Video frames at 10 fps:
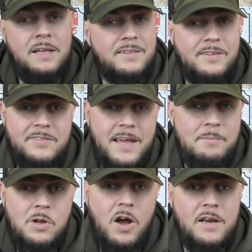the
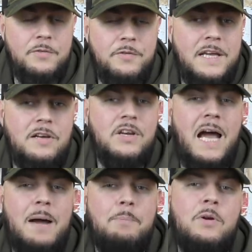same kind of thing could
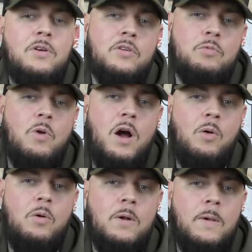happen as well.